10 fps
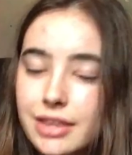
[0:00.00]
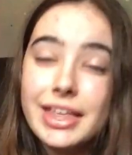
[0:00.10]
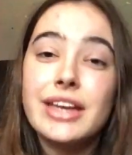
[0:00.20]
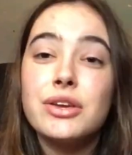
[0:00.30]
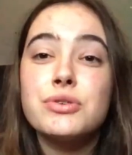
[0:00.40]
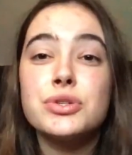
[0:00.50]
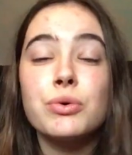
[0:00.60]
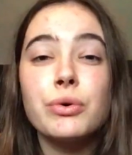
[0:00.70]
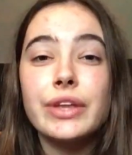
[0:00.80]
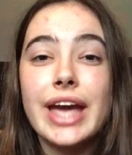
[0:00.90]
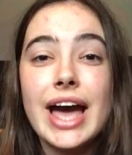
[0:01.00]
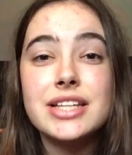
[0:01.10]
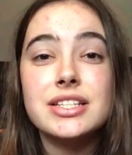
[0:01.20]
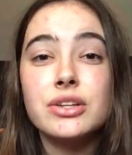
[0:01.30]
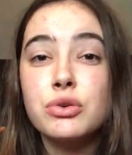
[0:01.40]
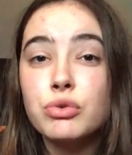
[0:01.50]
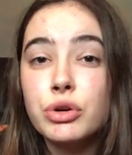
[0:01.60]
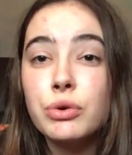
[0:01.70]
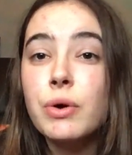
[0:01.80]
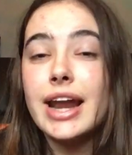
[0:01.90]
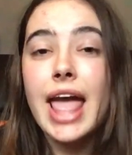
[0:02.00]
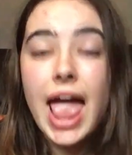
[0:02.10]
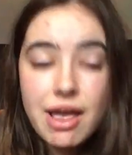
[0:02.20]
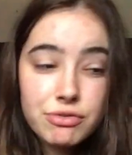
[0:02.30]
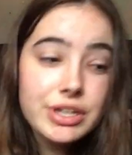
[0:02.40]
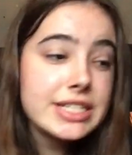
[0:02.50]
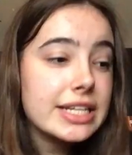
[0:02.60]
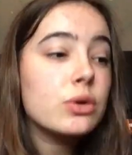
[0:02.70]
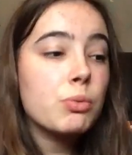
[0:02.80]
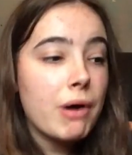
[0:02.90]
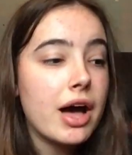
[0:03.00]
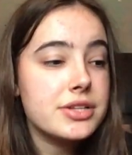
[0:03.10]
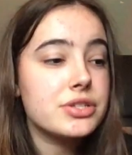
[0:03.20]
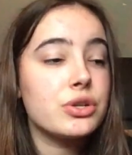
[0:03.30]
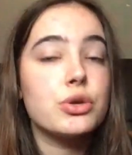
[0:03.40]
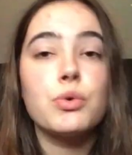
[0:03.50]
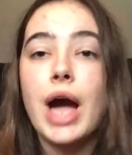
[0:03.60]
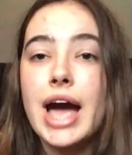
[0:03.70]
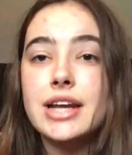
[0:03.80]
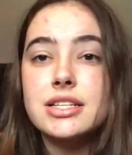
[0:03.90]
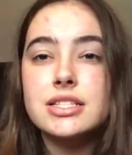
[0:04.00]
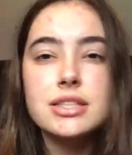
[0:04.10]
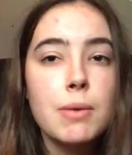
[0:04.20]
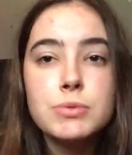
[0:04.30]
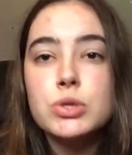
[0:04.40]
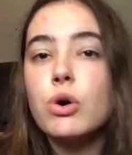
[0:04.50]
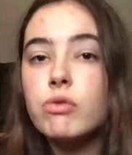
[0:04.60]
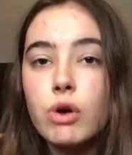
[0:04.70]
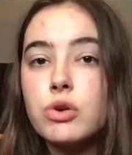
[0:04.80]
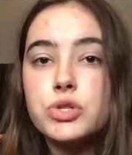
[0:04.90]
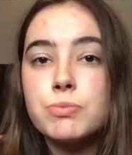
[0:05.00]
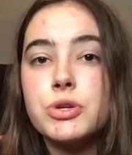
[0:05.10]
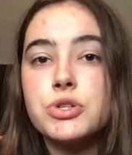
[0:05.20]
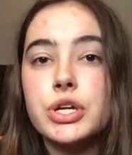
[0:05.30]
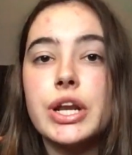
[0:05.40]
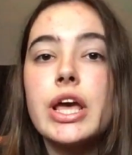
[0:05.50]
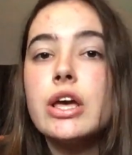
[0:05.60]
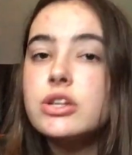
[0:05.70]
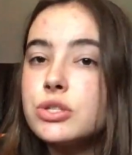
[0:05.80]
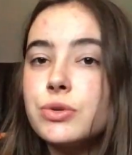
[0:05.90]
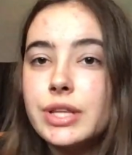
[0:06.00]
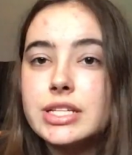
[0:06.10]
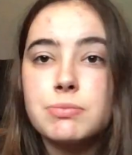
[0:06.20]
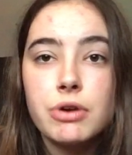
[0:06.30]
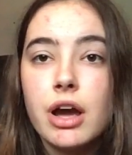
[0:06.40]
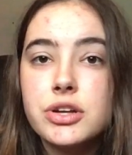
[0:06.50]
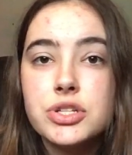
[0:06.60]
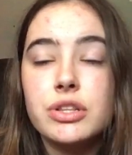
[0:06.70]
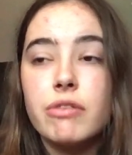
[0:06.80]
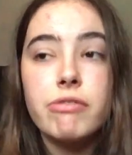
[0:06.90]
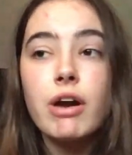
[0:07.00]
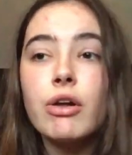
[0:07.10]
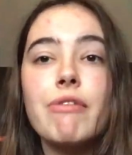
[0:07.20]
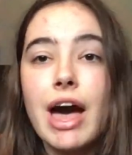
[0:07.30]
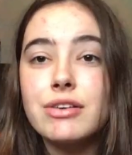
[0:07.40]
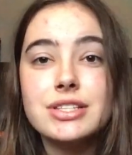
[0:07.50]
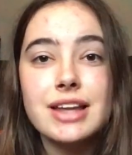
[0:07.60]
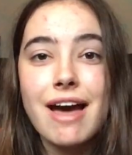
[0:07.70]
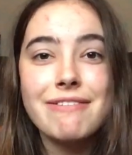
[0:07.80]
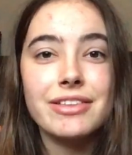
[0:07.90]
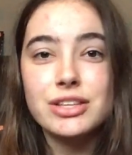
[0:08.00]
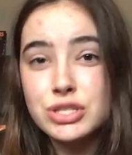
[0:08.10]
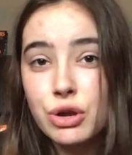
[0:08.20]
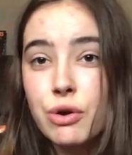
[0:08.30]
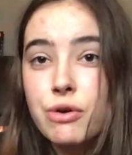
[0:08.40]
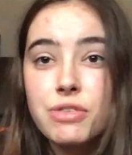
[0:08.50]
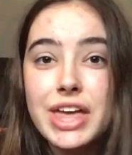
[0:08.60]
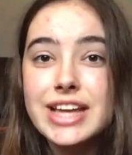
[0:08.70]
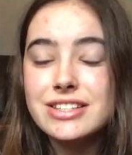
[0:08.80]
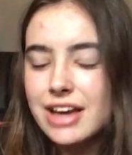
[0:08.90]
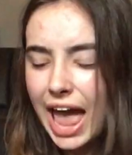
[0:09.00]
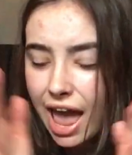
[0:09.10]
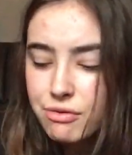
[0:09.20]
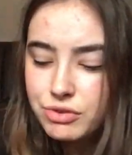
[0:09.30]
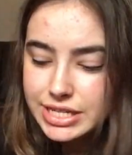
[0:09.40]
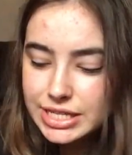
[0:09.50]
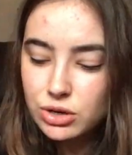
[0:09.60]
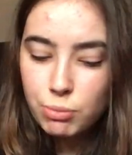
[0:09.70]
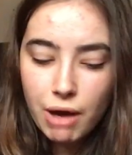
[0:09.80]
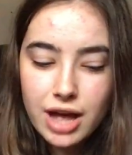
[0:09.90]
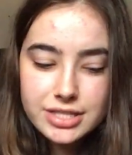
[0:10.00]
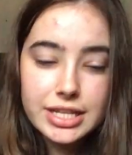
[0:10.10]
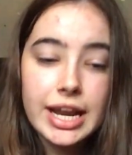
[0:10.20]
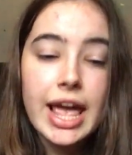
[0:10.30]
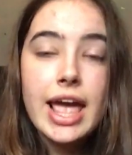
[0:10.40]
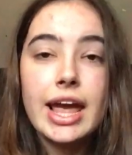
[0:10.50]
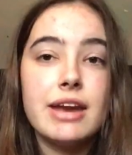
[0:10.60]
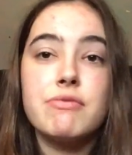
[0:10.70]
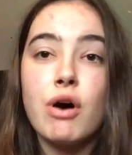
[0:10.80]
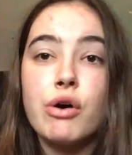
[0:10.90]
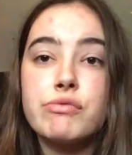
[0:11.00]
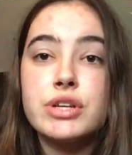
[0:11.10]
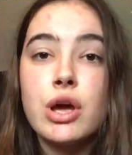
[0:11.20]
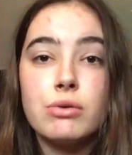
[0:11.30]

And thank you to all the cast and crew and every single person who had some sort of contribution to this production, the front of house staff at the Soho Theatre, every single person involved